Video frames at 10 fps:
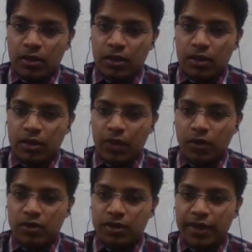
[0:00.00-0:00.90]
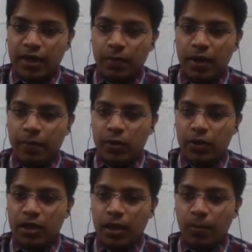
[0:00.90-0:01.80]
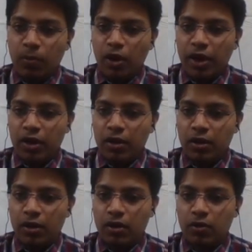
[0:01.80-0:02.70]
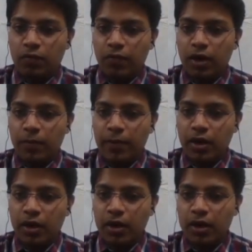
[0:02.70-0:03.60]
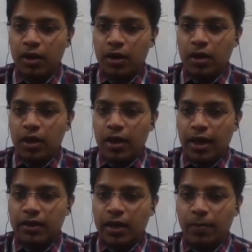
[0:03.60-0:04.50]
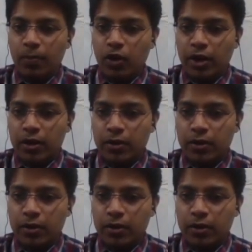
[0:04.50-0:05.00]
There was a settlement between the employee or workman and the employer.